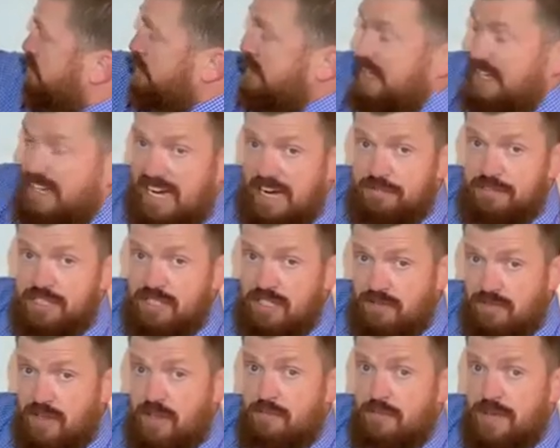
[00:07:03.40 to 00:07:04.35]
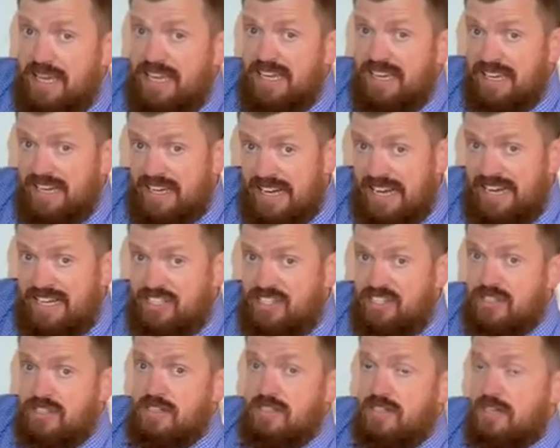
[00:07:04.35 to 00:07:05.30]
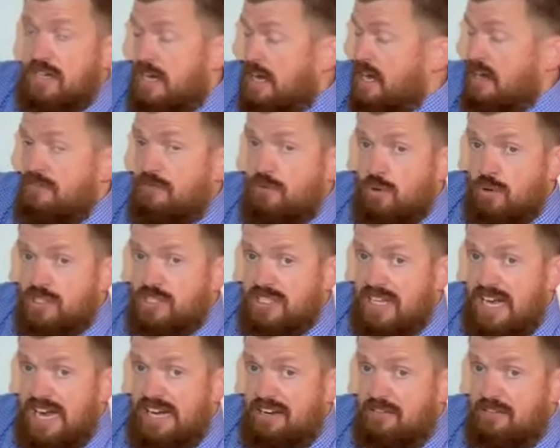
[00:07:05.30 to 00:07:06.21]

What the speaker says: the option of making a nice four-sided